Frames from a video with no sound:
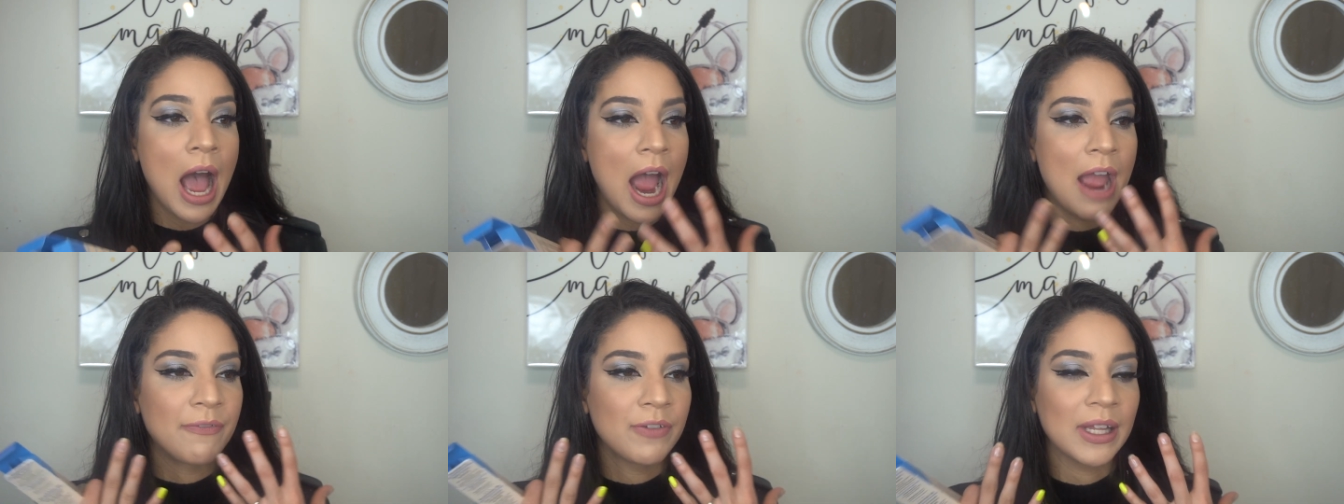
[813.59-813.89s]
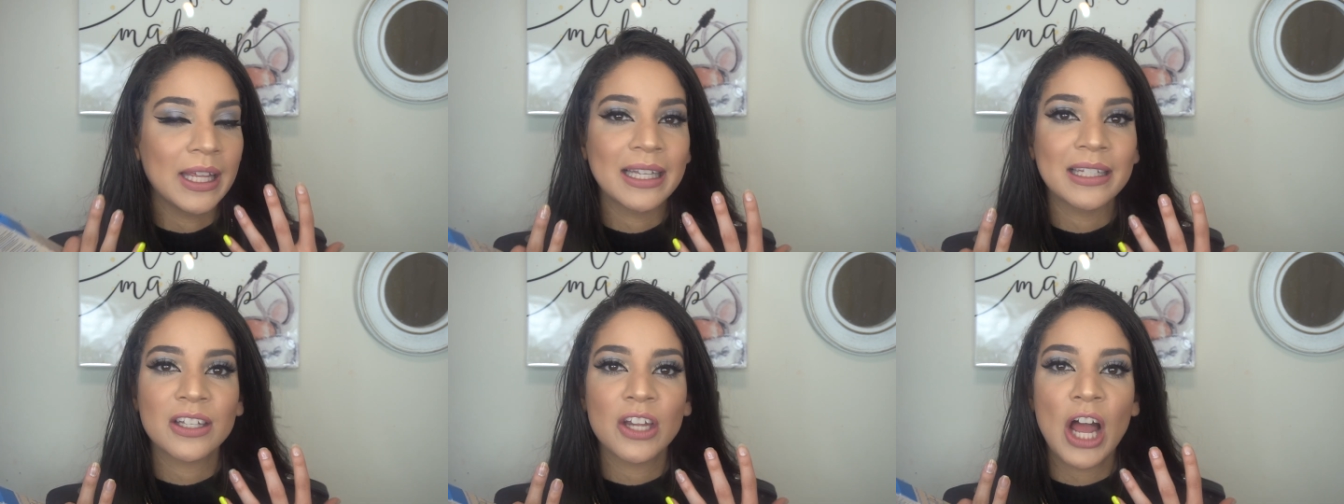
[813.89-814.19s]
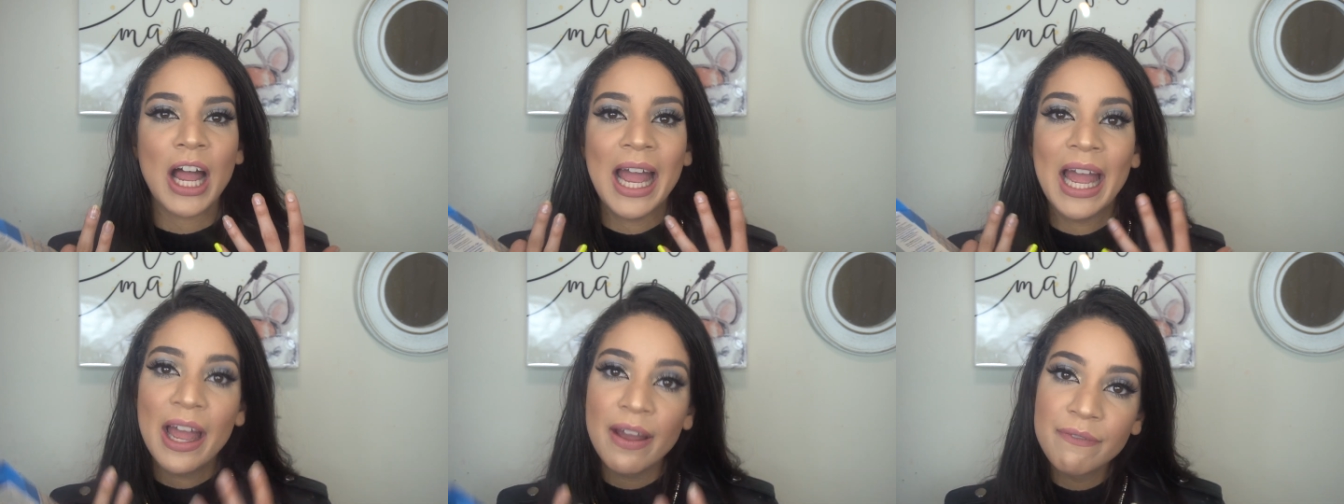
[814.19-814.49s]
I feel like it's
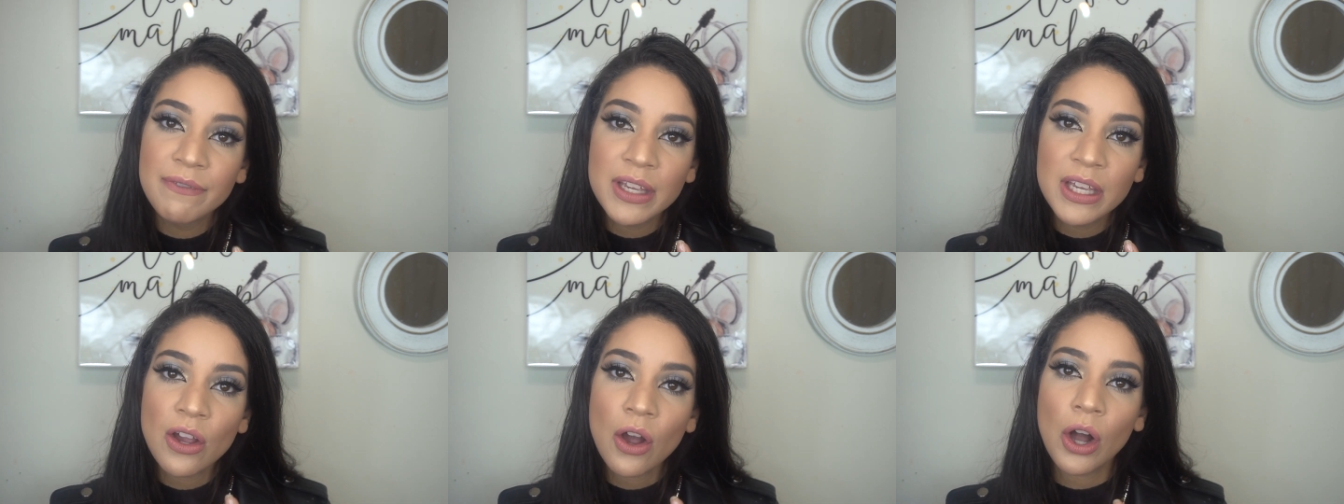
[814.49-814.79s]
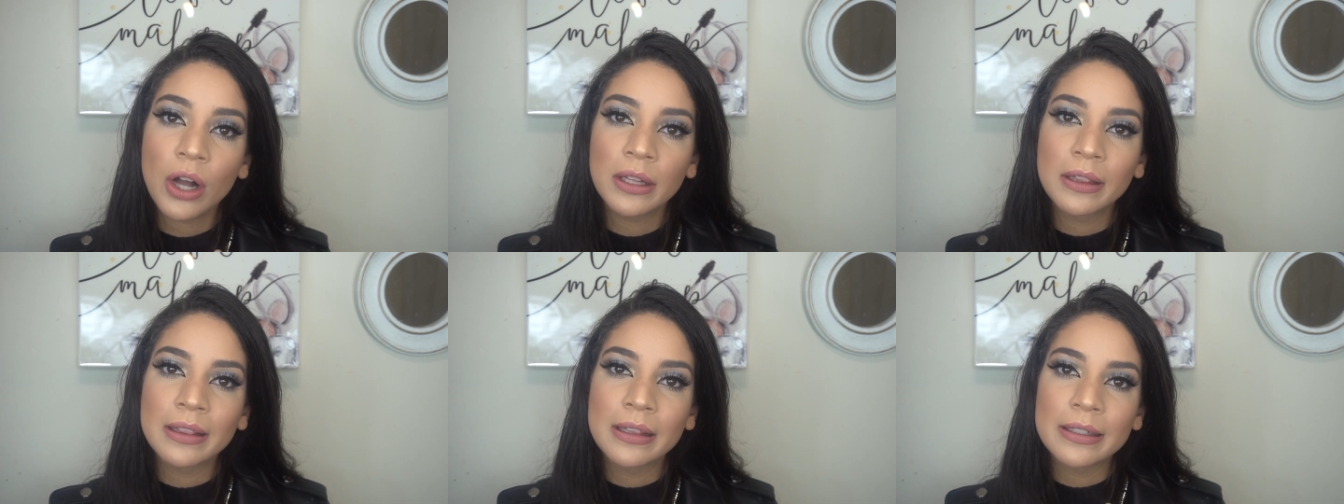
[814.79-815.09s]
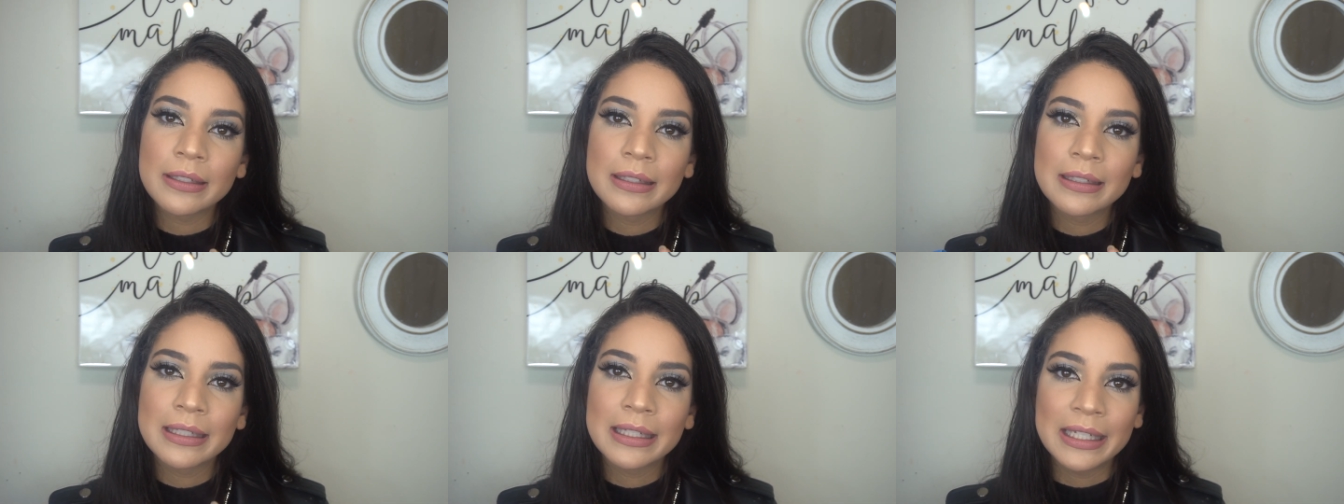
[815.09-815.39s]
not heavy on
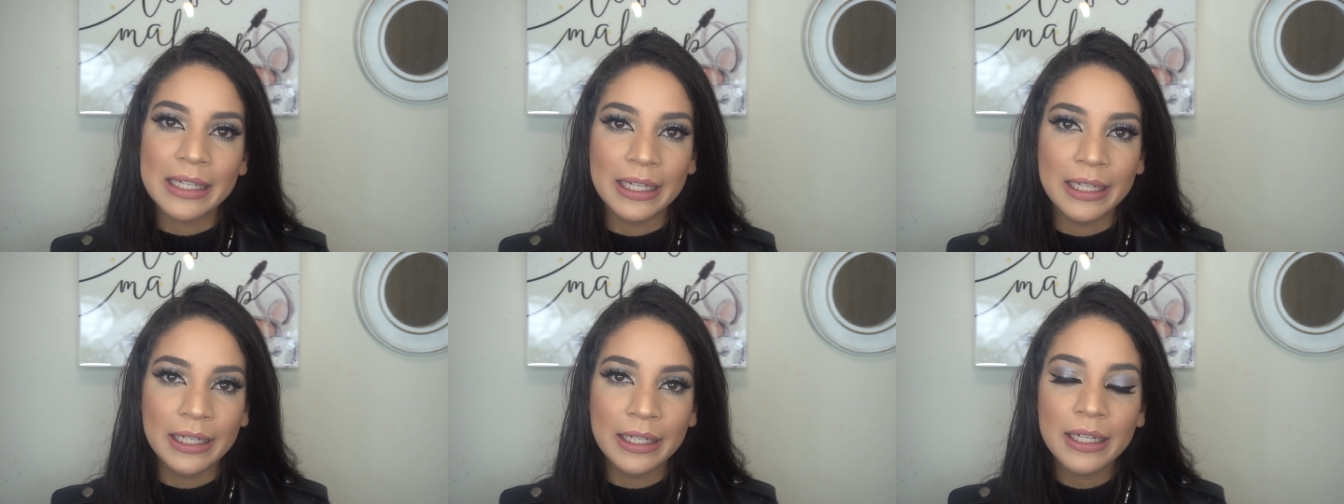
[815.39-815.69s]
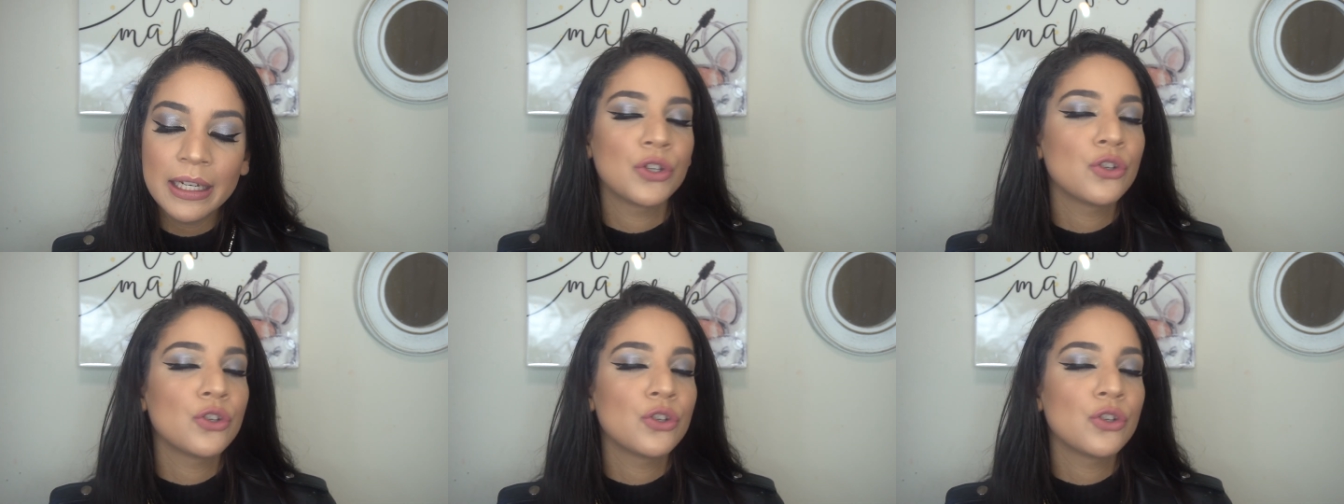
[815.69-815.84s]
the skin.